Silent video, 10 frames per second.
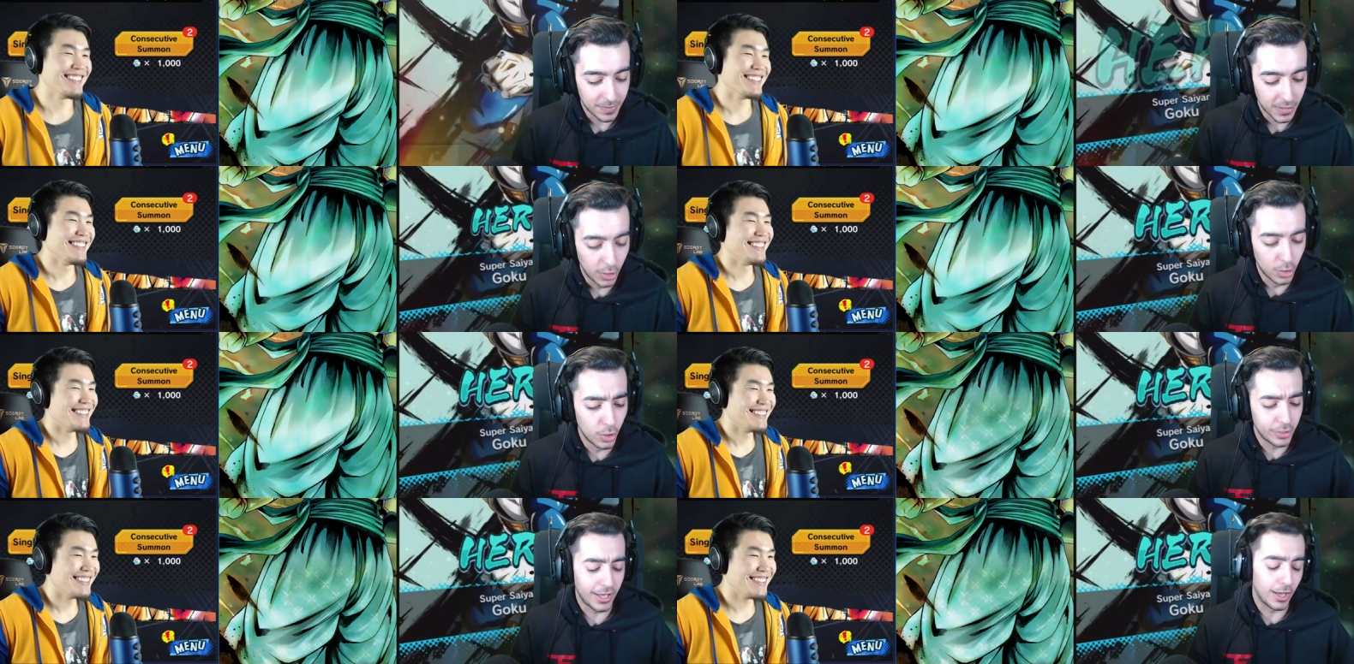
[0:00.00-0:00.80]

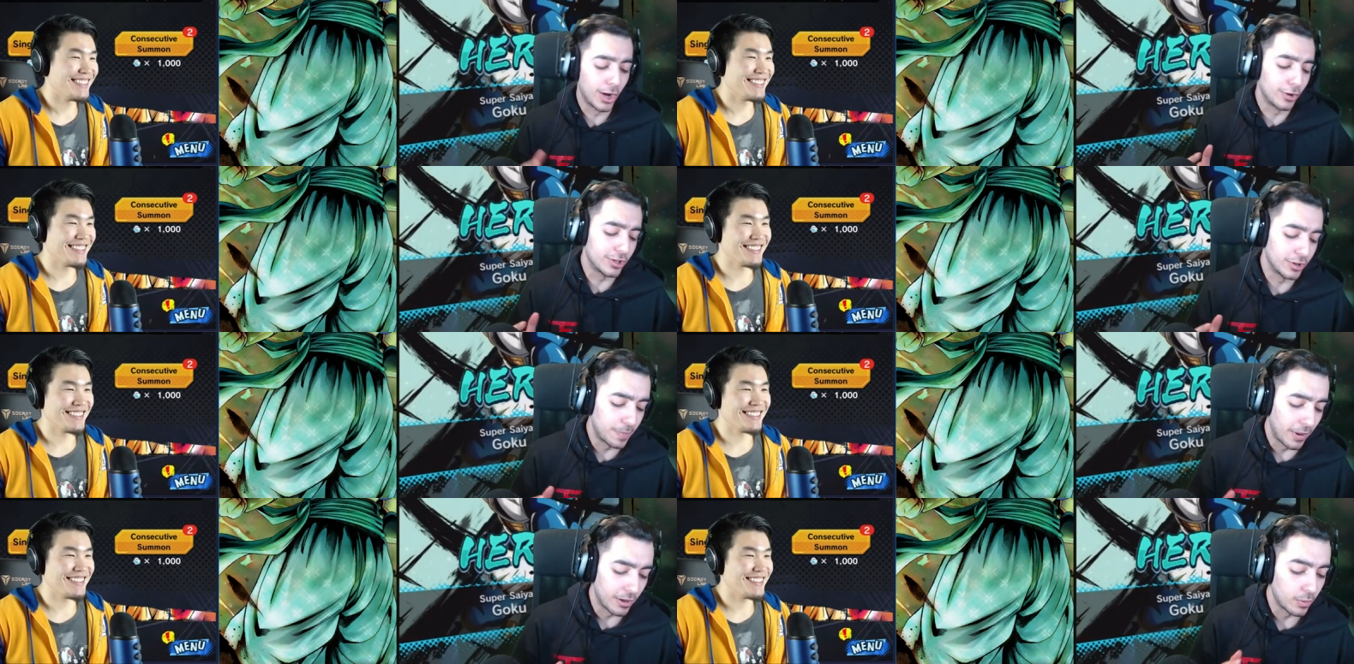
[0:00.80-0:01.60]
Speaker 1: Okay. Oh, so there
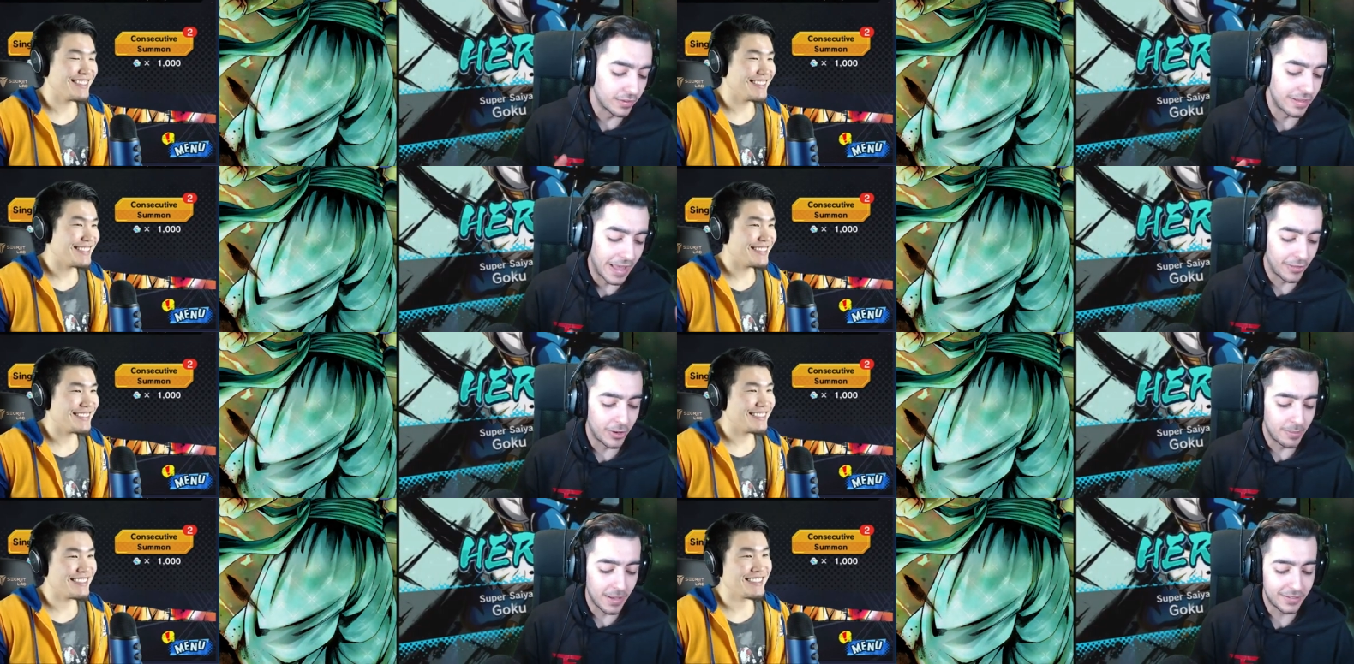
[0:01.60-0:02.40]
probably was a
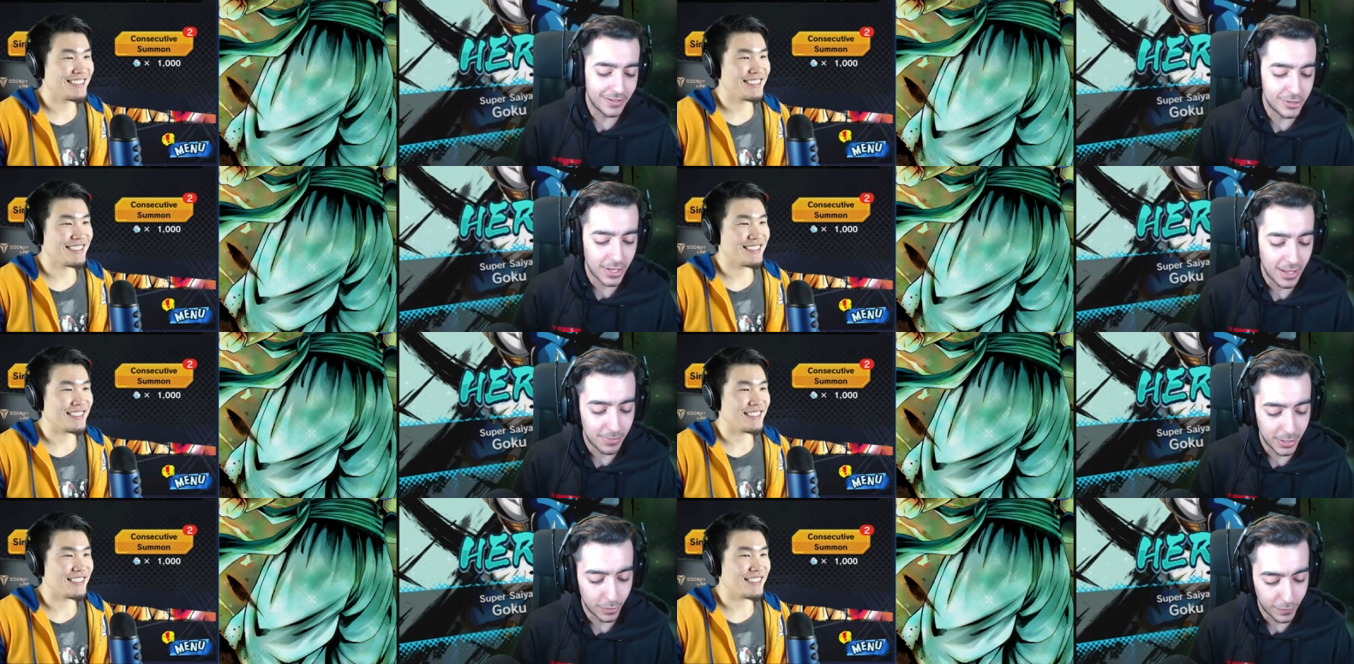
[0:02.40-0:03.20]
downloading message, but
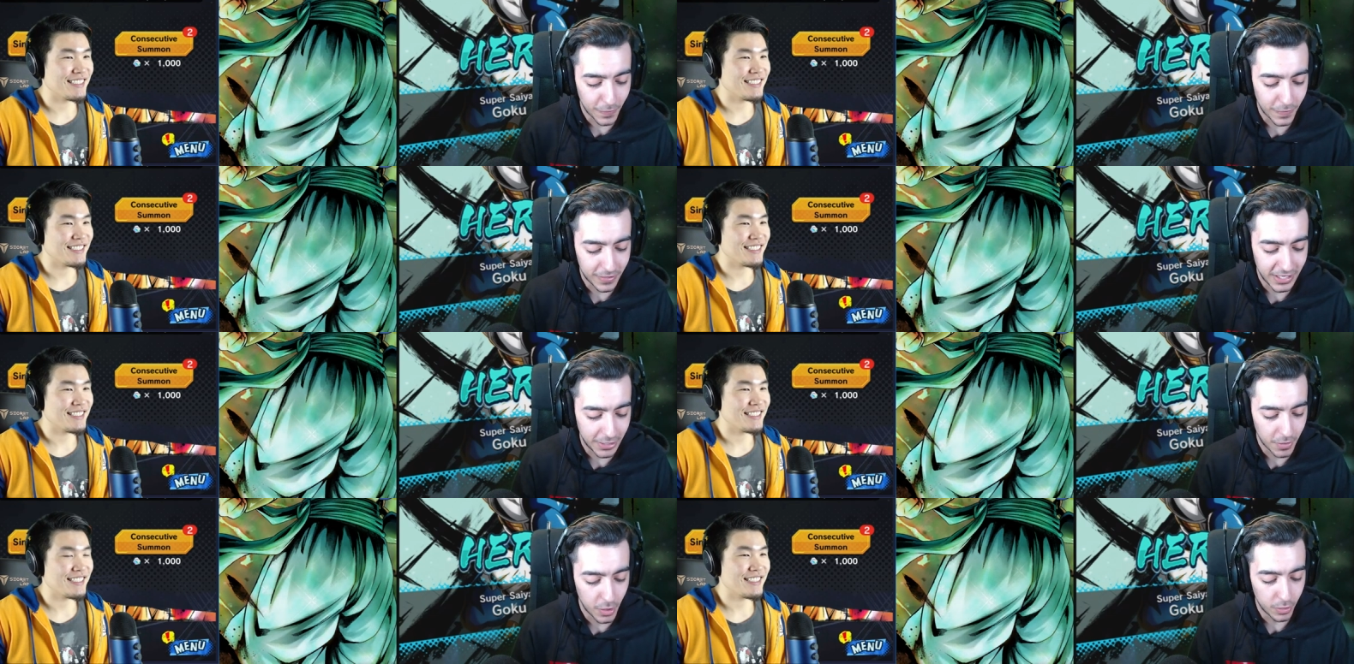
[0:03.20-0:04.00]
it was for this
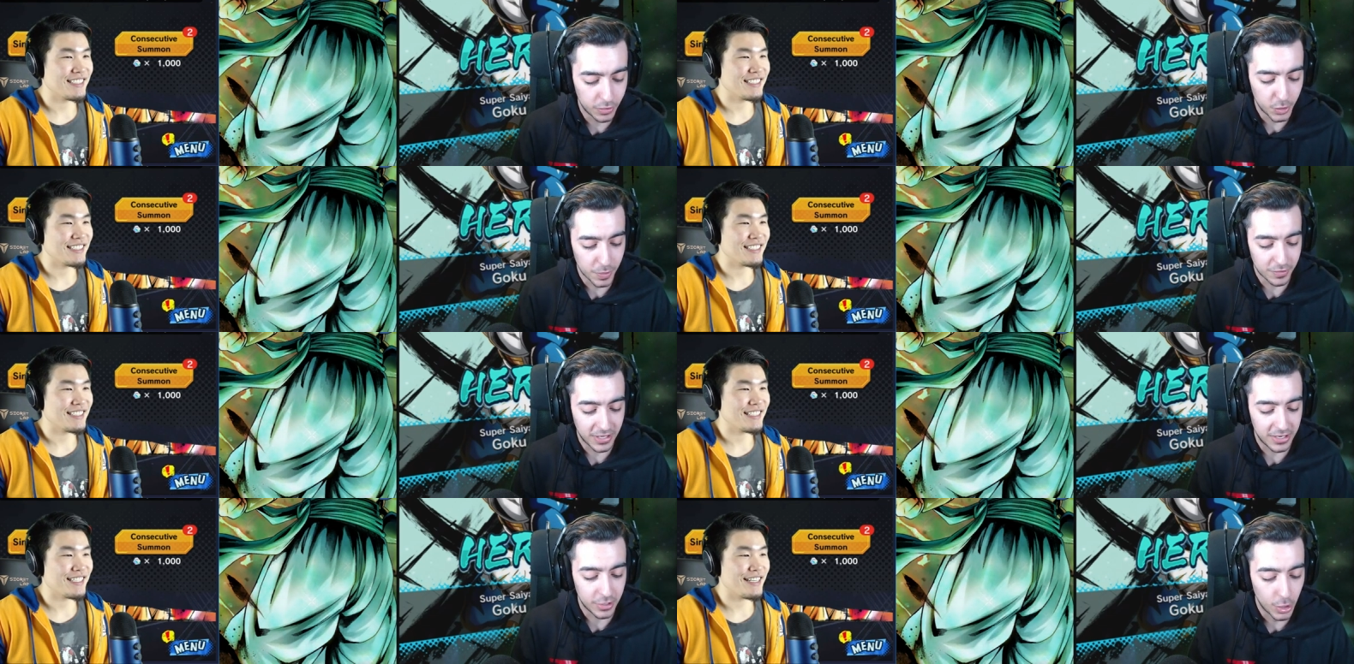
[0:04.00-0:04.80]
hero Super
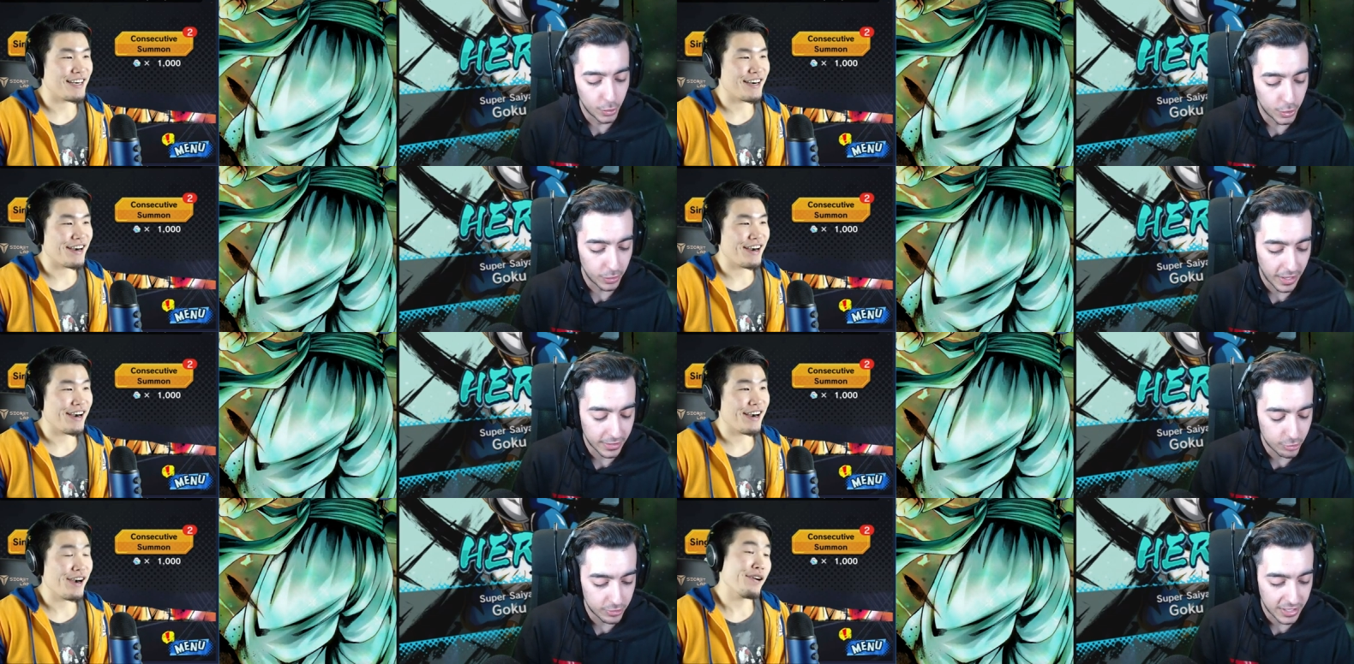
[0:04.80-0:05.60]
Saiyan Goku that
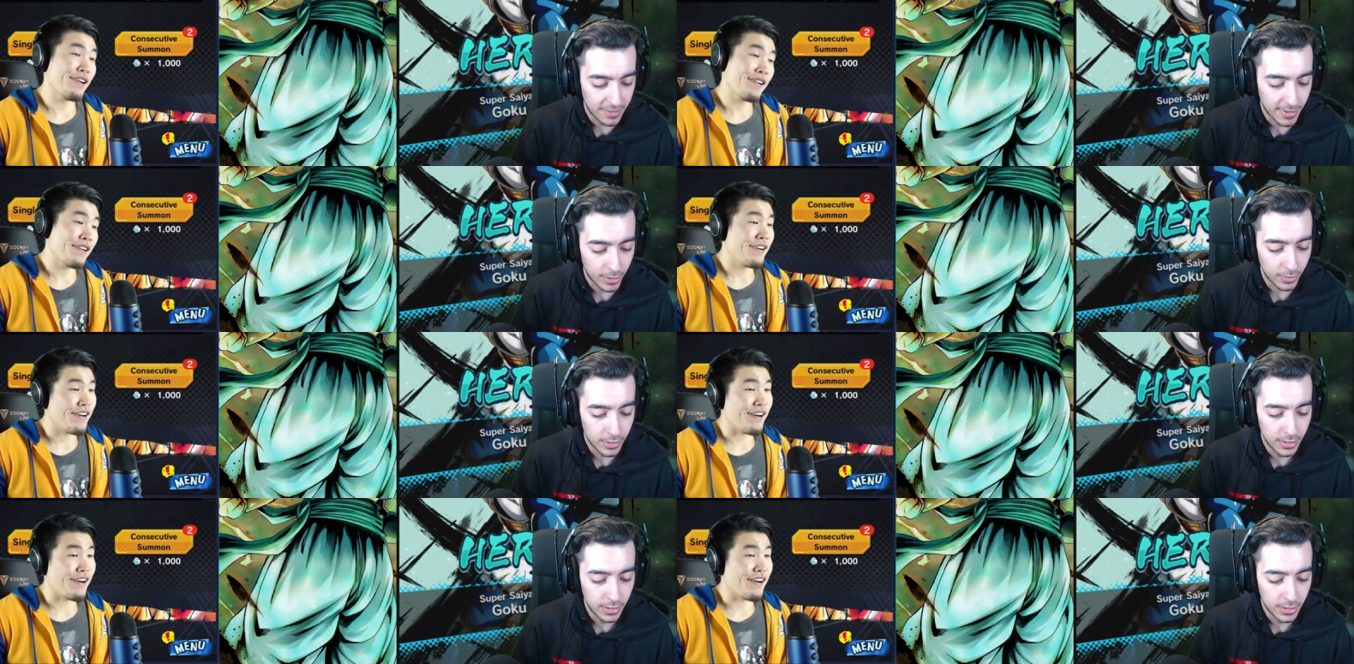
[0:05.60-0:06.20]
just came out.